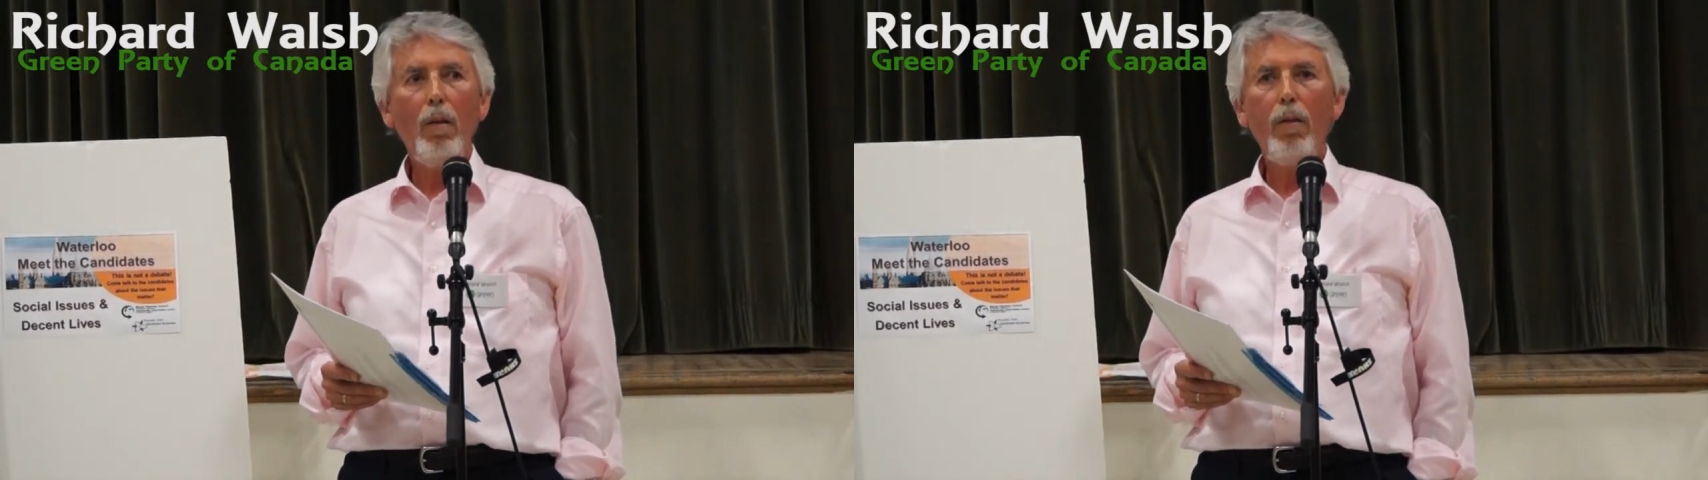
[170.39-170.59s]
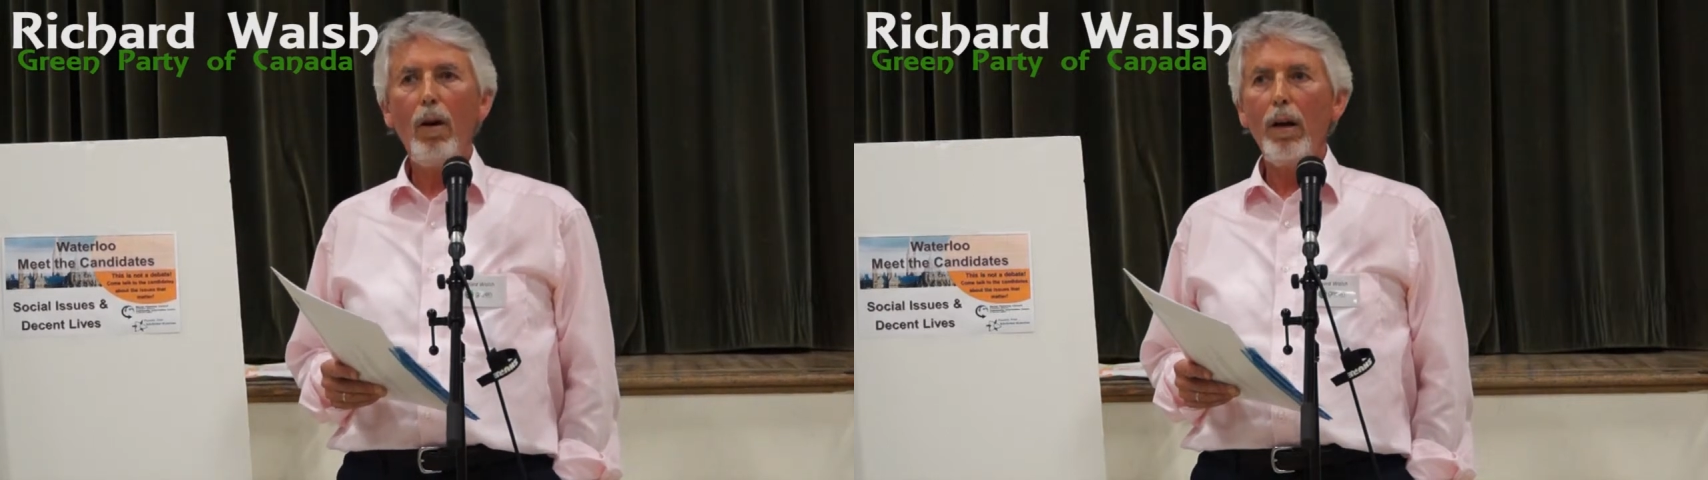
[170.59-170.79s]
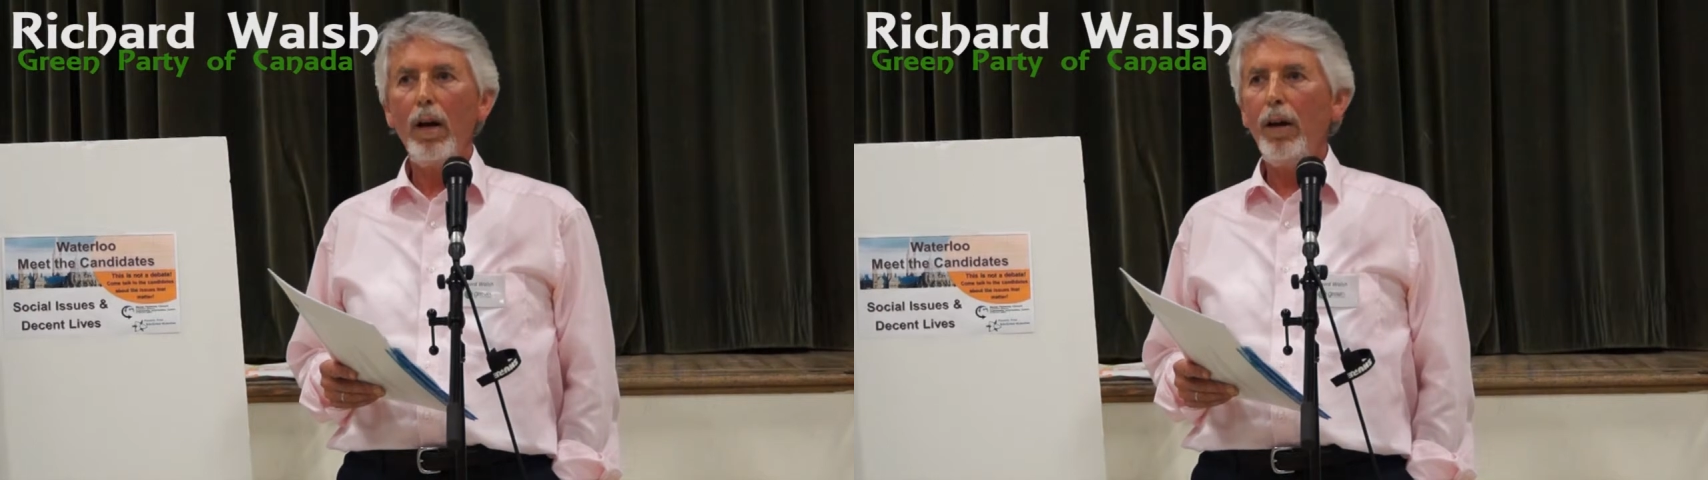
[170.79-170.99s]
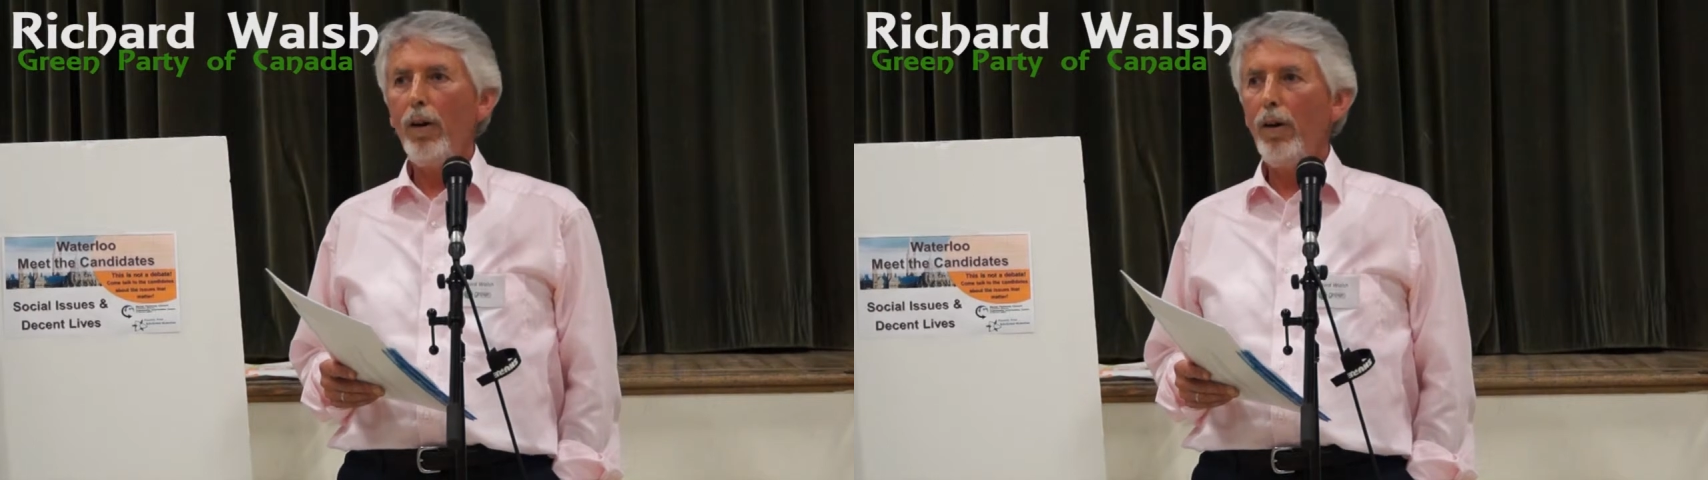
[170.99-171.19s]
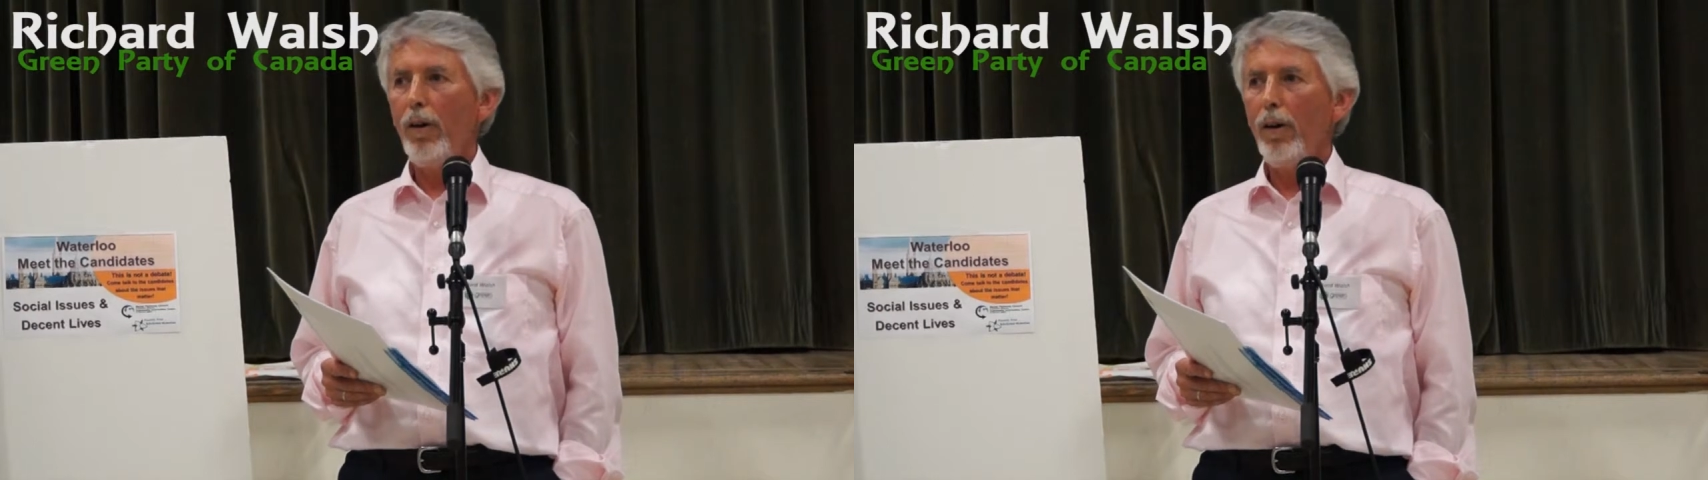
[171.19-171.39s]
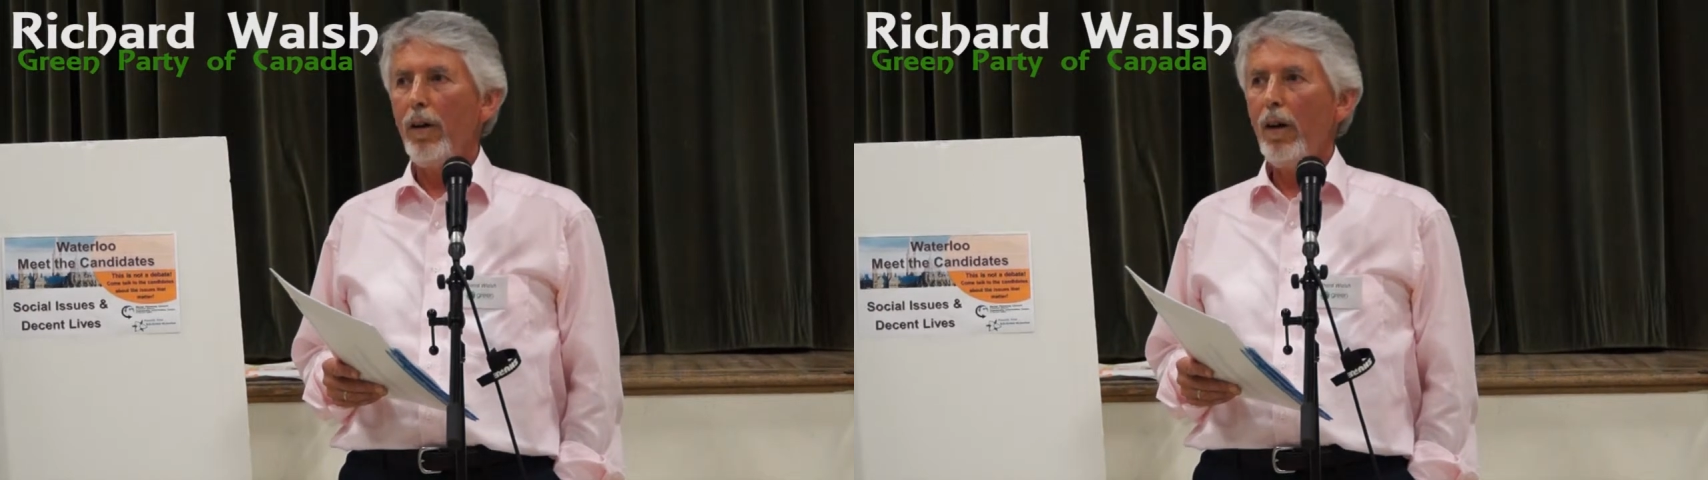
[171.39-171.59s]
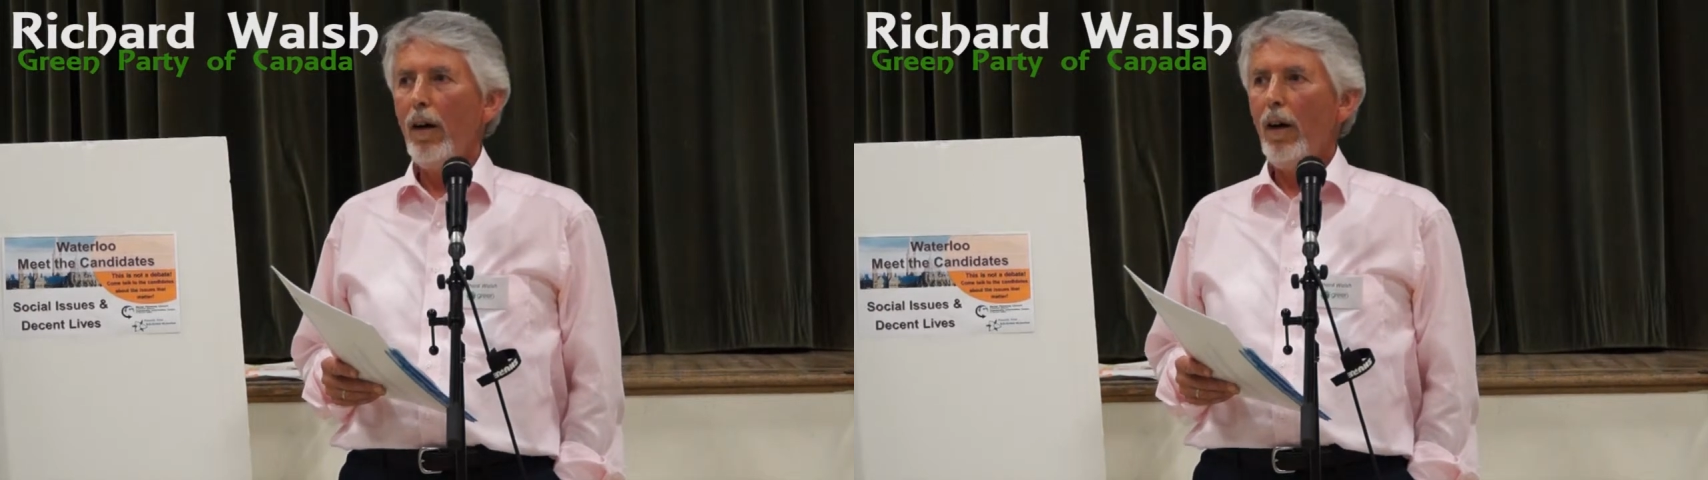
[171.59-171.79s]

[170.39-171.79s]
thought I heard